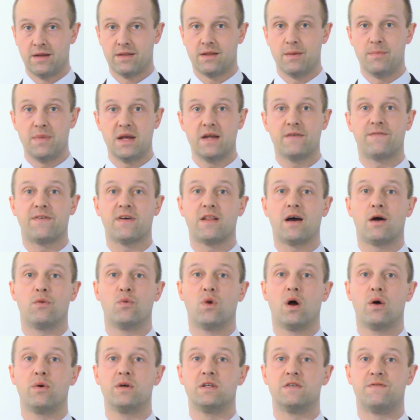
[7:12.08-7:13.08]
The mean for
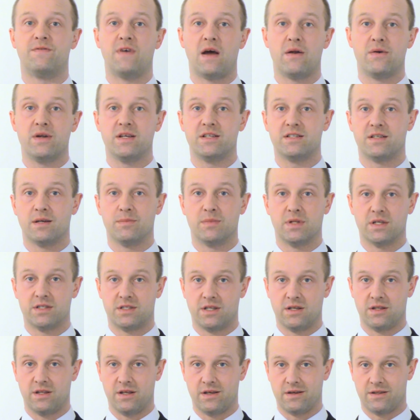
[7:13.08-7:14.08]
that row is very similar
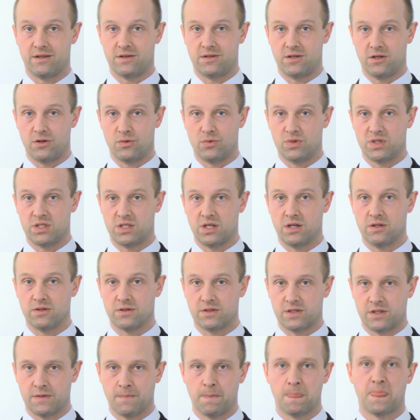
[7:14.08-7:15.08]
to the other 2
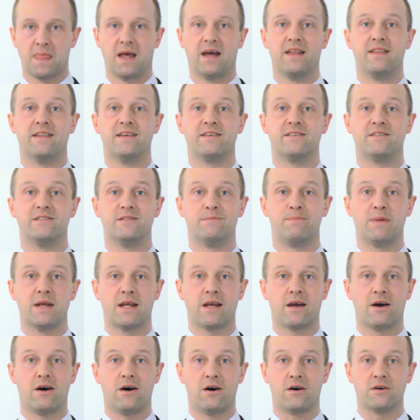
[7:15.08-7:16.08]
results, and this is
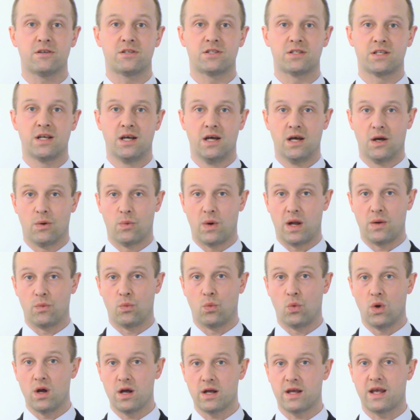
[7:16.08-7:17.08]
because
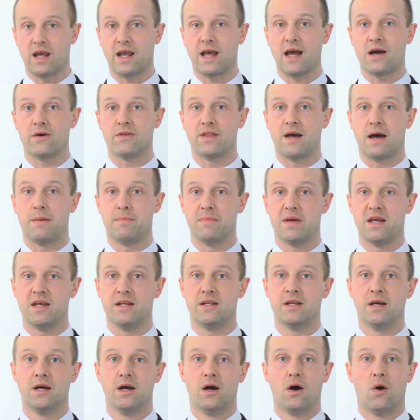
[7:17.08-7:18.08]
when working out that
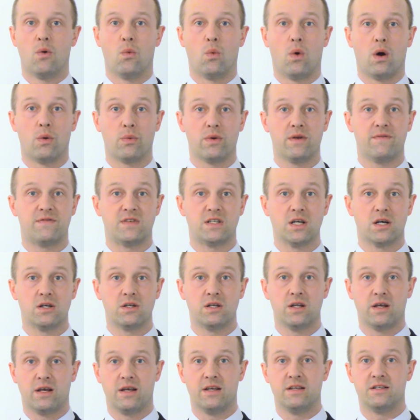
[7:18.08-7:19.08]
mean, what we've
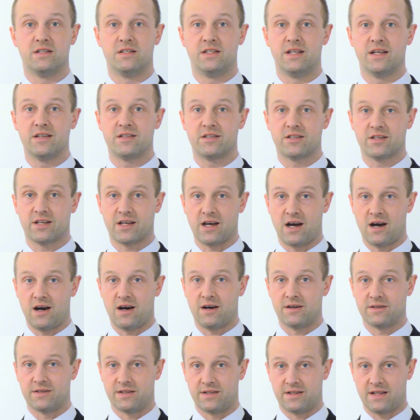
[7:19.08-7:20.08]
done is
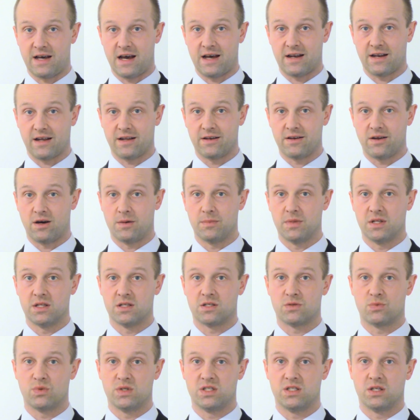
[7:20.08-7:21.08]
discard that
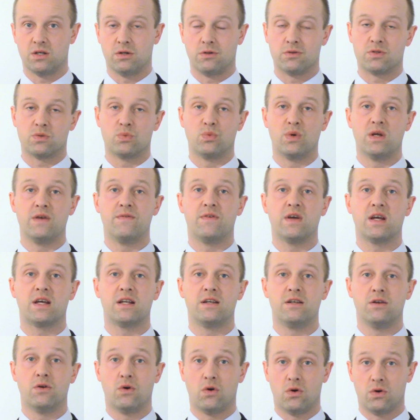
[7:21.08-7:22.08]
anomalous result. We've
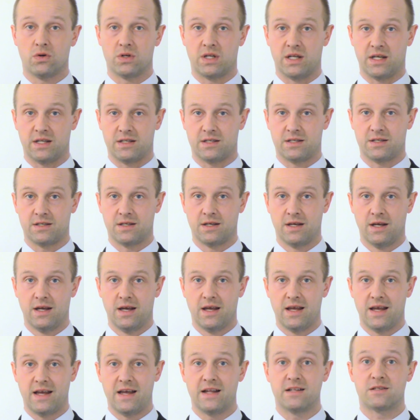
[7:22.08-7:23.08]
ignored it.
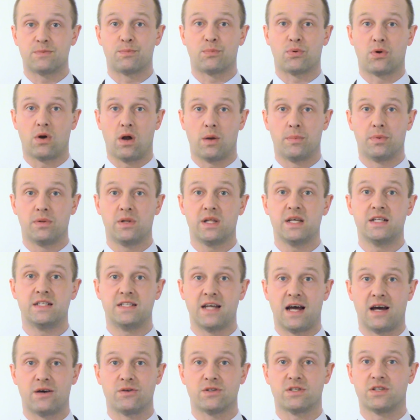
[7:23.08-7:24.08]
It's probably
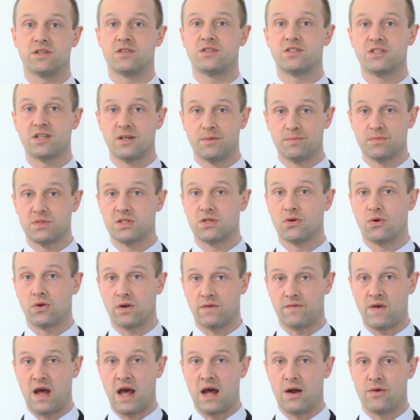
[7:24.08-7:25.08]
down to some
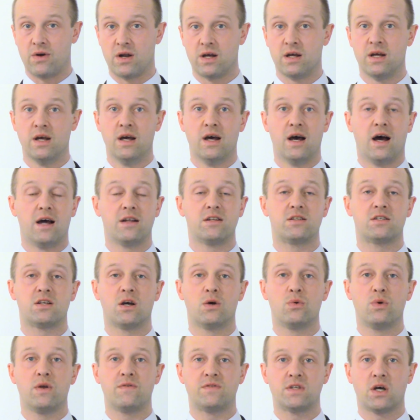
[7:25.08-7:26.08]
sort of error, and
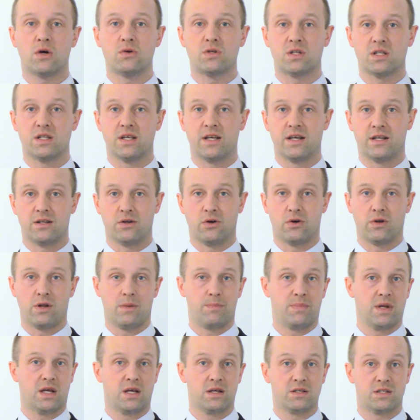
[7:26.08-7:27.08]
so we've totally ignored
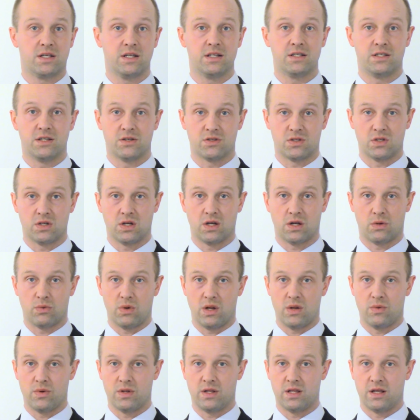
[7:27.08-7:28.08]
it because it doesn't
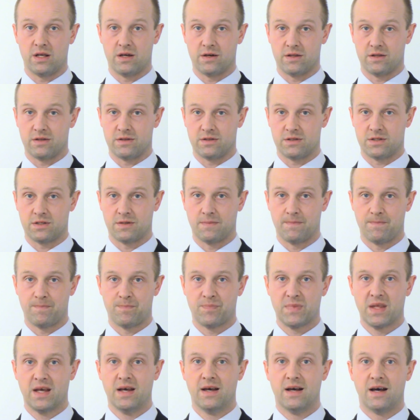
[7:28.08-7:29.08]
agree with the others.
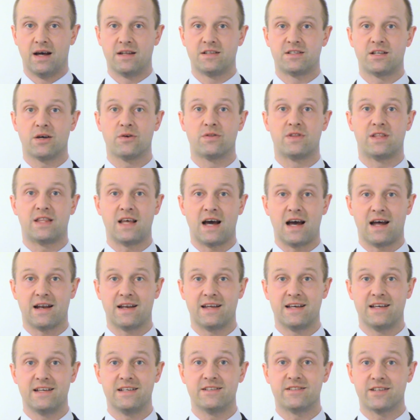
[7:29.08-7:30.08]
And so
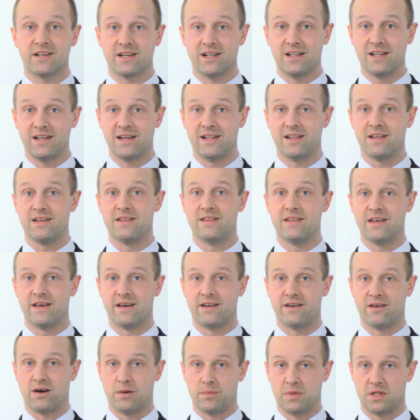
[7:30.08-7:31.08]
that is clearly the
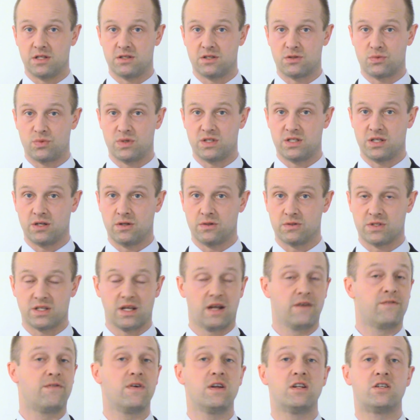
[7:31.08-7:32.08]
anomalous result.
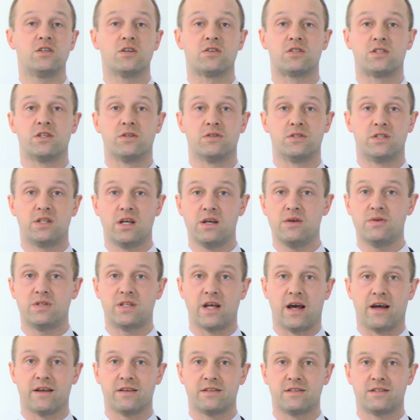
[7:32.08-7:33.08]
If we'd just done 2
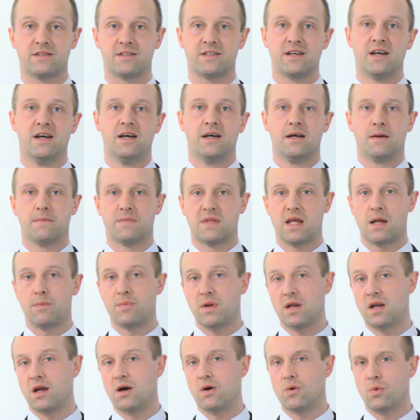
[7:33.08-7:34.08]
tests, there'd
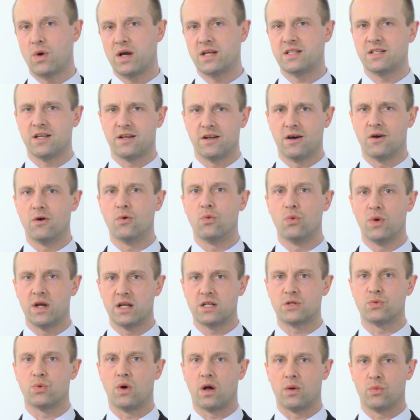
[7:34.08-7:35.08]
be no way to know
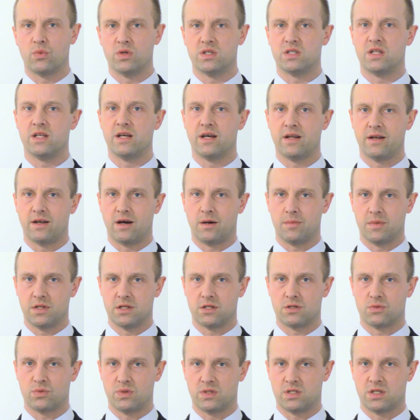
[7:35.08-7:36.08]
which one was the
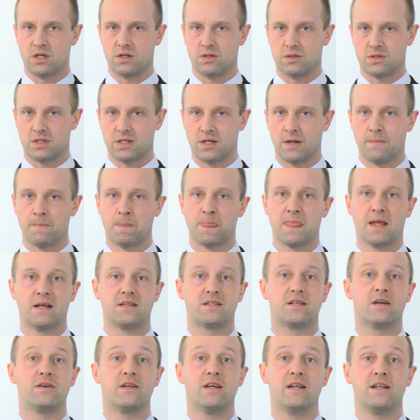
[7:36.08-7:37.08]
anomalous result.
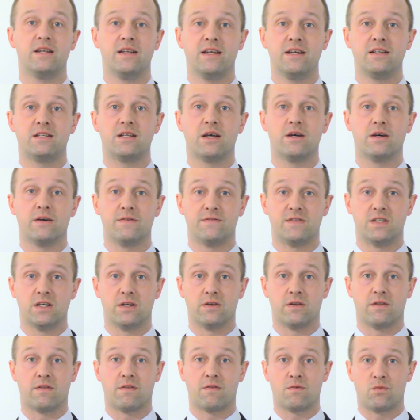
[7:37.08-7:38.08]
So you need to have
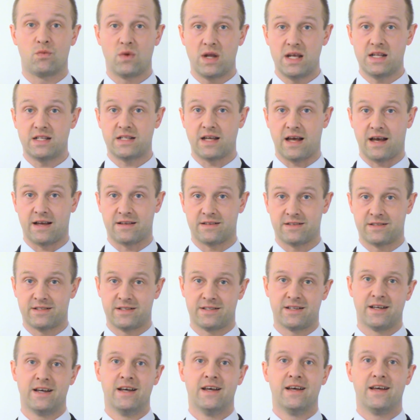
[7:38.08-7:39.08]
done 3
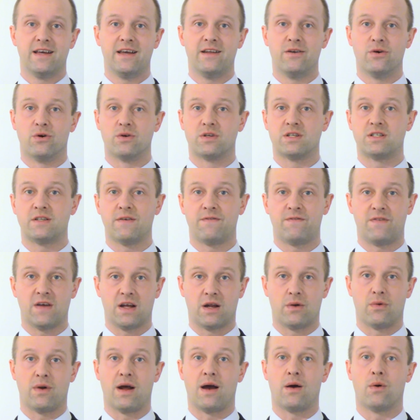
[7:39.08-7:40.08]
tests in order to
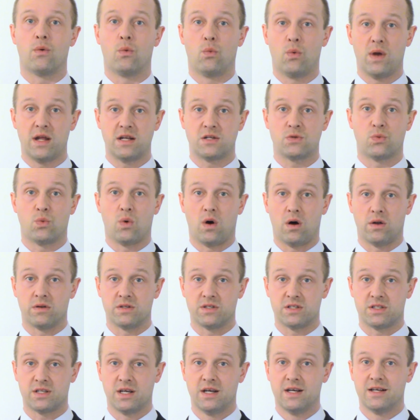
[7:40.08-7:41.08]
figure out which
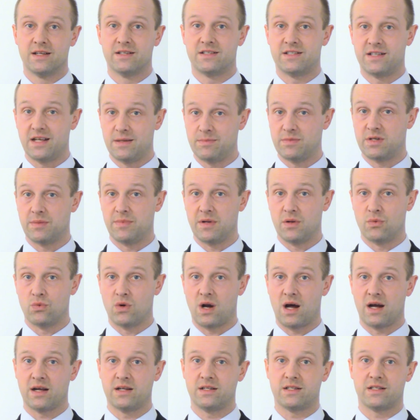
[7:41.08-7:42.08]
ones seem to be
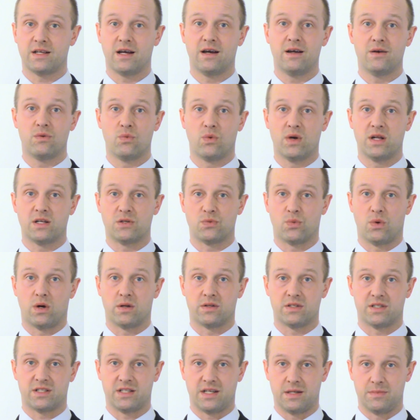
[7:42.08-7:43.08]
right and which
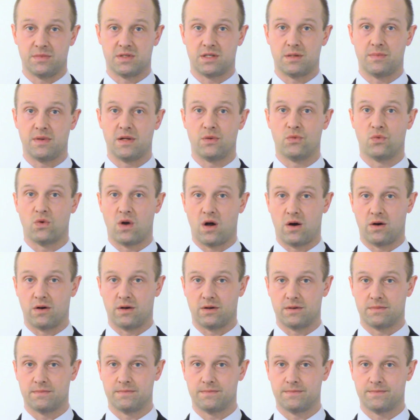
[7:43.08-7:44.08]
one seems to be wrong.